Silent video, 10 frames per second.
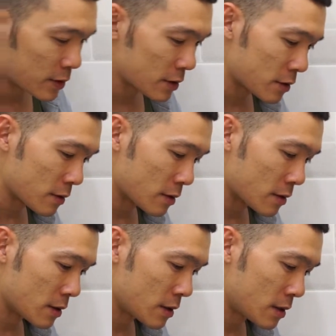just
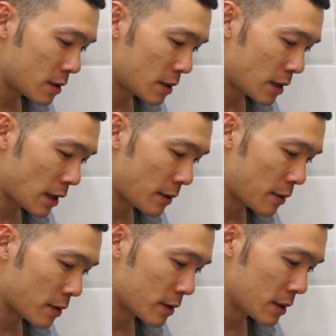gonna
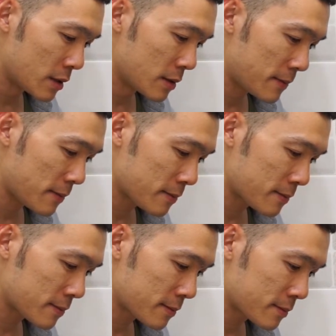eyeball it.
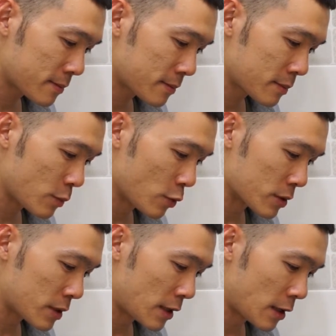
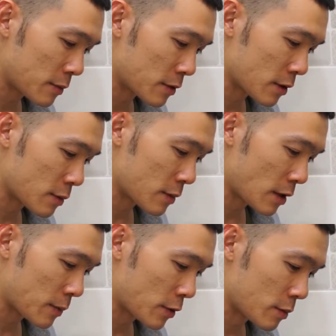Most likely I'm
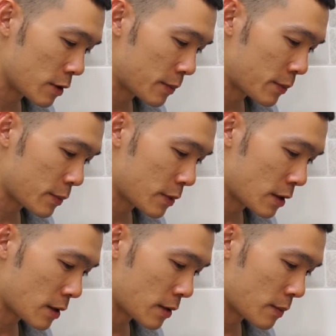gonna be
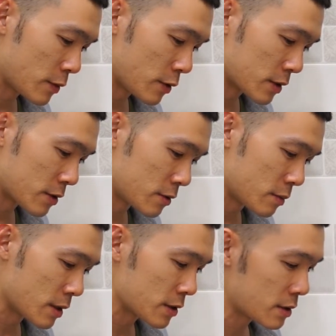dosing too
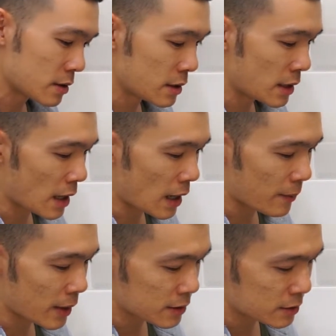much. Yeah,
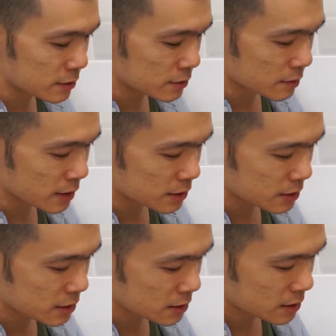that's too much.